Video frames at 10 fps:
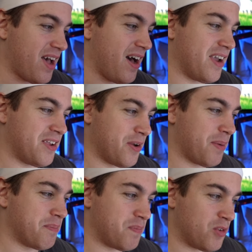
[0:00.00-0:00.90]

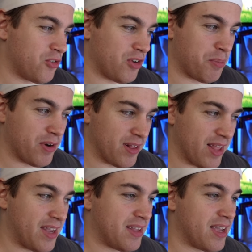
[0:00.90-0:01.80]
I'm usually pretty
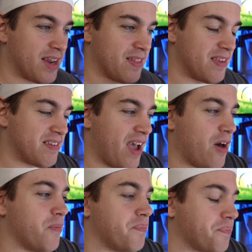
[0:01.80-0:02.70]
late to getting these out,